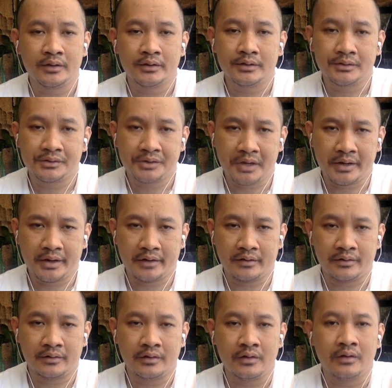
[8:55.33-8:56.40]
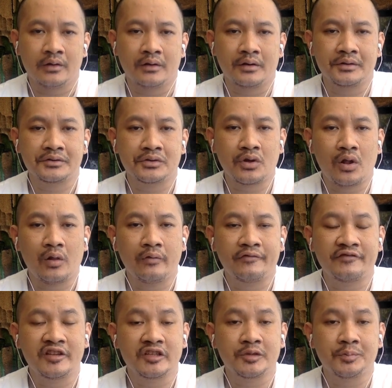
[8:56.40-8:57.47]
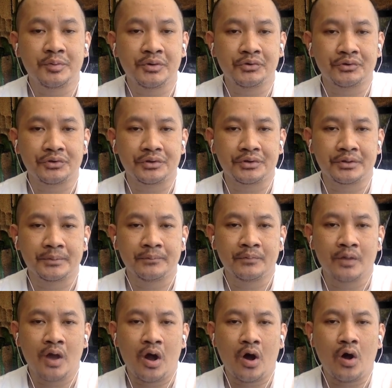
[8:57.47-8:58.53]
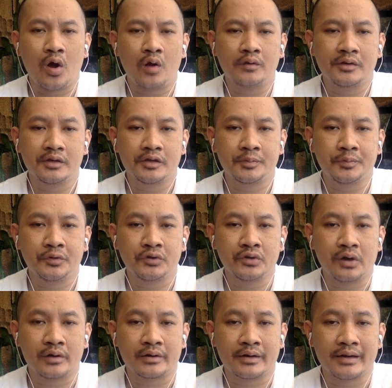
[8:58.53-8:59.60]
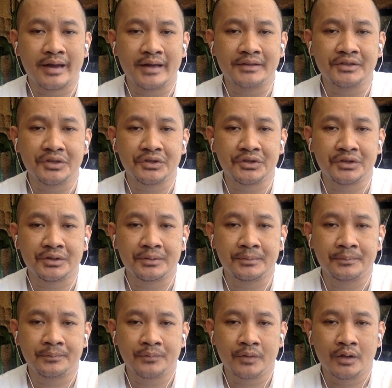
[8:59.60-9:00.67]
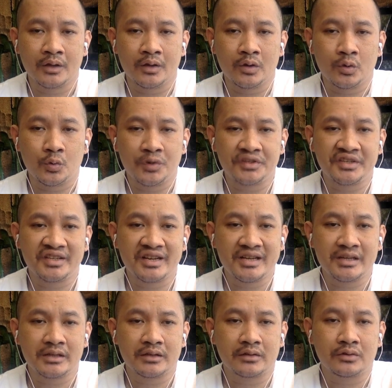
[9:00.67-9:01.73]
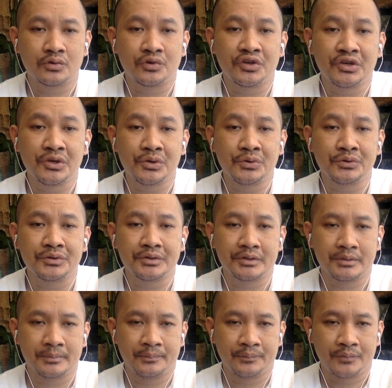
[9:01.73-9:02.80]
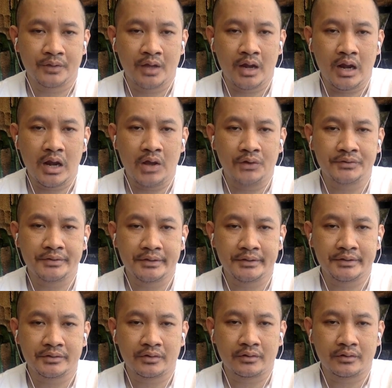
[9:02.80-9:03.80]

Second, resolve disputes. All dispute organization which lead to huge losses